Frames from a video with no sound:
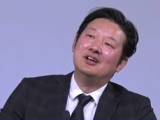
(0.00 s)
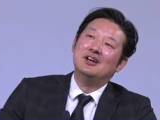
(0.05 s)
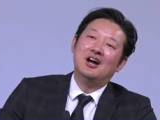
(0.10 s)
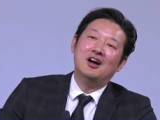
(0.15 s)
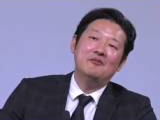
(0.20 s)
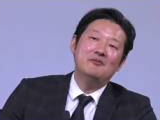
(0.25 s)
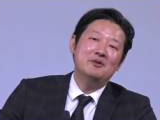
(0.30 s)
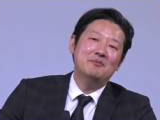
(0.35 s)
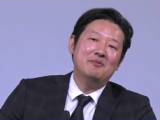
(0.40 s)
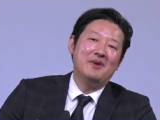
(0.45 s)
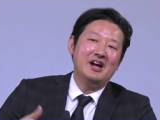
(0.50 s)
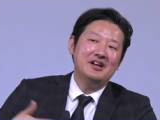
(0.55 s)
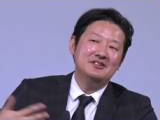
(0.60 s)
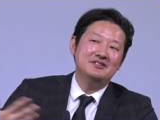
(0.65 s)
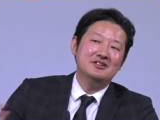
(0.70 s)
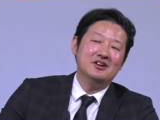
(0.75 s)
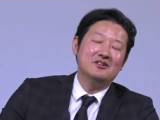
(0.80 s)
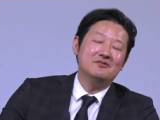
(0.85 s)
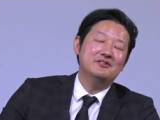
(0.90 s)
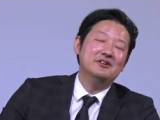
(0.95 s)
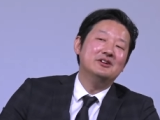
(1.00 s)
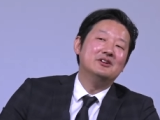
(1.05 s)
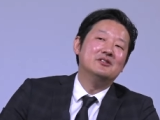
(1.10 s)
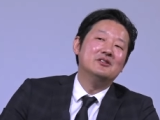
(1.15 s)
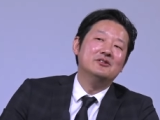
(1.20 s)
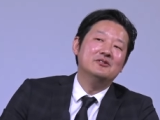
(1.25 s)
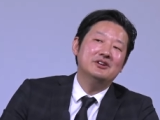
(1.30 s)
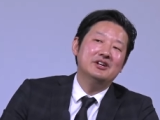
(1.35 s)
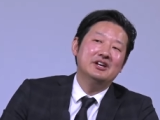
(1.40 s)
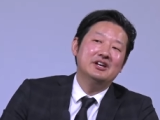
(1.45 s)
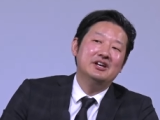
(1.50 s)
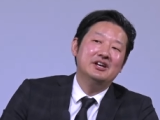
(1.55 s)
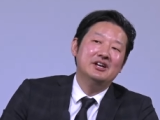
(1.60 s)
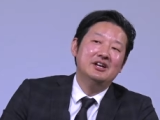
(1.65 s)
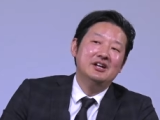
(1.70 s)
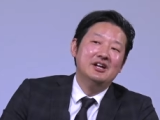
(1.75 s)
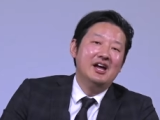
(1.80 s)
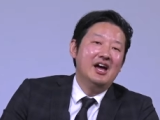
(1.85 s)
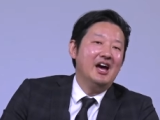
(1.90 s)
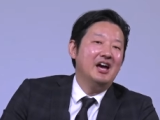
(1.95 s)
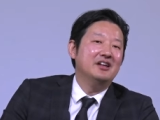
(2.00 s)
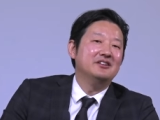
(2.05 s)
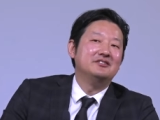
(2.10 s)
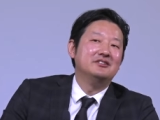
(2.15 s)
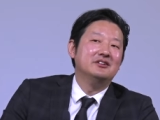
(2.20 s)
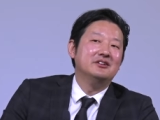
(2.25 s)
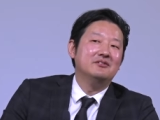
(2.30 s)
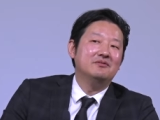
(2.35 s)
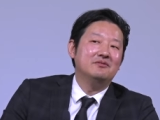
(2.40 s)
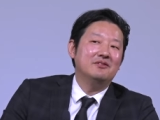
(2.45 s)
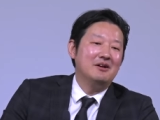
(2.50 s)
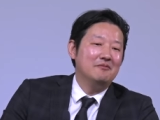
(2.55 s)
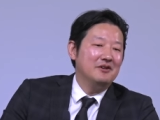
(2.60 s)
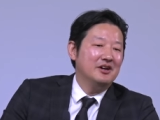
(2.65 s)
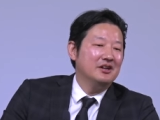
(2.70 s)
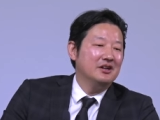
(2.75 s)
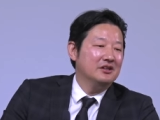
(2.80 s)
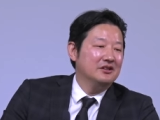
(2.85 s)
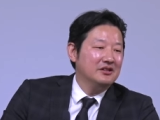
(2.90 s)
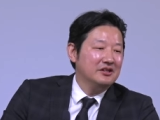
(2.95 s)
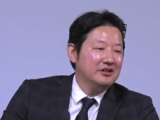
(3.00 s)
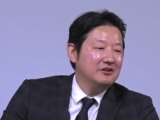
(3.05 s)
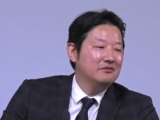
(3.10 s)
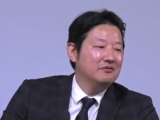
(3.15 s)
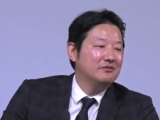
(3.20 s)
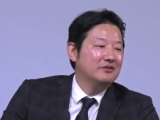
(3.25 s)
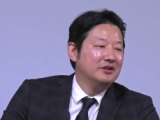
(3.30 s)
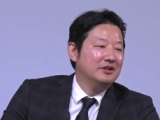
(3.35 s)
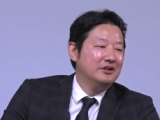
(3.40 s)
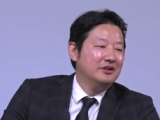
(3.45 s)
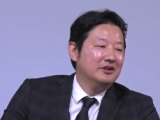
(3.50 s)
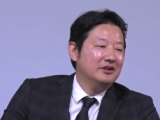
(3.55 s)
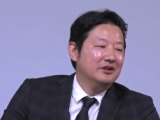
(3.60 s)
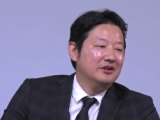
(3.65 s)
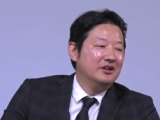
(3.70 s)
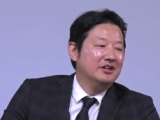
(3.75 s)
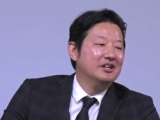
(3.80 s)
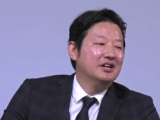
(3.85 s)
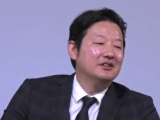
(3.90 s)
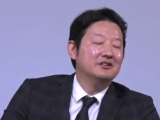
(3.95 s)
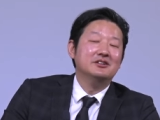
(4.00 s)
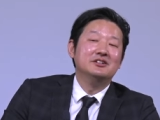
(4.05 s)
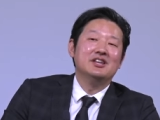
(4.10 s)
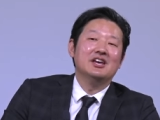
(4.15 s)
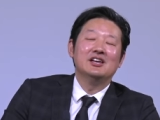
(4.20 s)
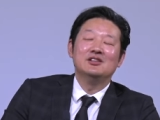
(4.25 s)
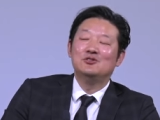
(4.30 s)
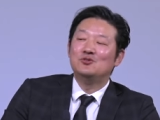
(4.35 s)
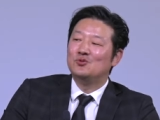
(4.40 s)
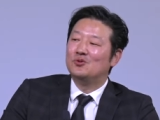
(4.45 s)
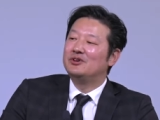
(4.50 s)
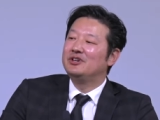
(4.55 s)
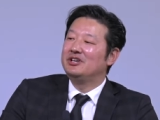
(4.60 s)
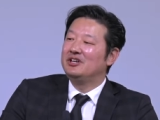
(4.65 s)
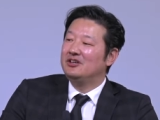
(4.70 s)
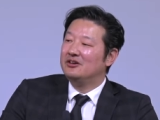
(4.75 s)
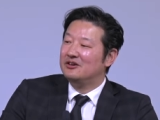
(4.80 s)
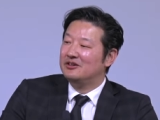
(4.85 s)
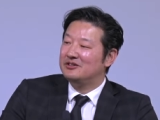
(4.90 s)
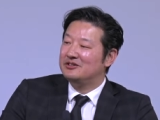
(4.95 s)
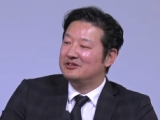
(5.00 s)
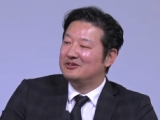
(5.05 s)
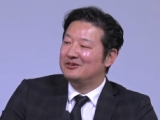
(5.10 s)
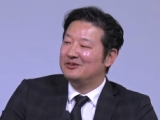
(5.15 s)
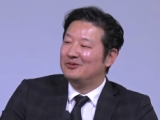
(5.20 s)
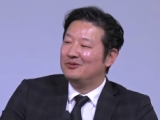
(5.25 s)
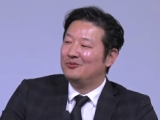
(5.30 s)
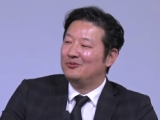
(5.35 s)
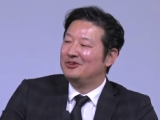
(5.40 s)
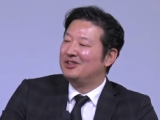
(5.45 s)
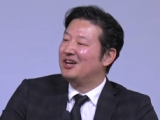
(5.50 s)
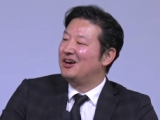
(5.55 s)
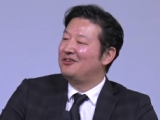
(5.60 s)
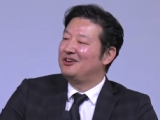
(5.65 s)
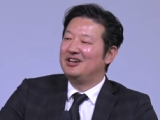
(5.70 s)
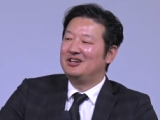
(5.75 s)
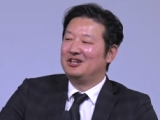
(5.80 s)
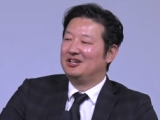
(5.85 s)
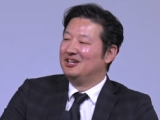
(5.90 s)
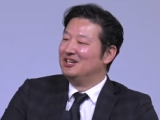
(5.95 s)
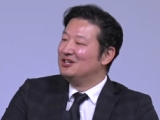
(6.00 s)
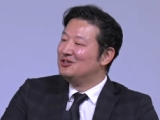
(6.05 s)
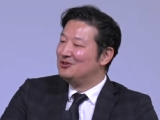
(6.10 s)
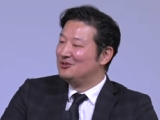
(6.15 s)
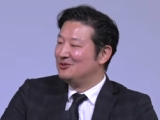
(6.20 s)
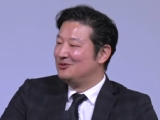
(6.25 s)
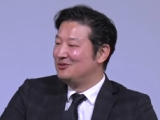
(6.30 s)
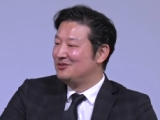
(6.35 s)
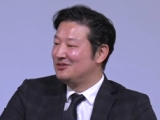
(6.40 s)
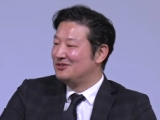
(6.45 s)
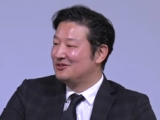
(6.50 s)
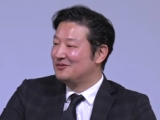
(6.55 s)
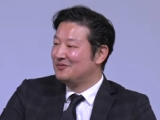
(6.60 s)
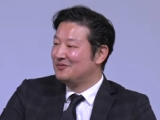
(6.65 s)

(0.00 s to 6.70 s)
I mean, myself included as if I'm going to live another 10, 20 years without any issues.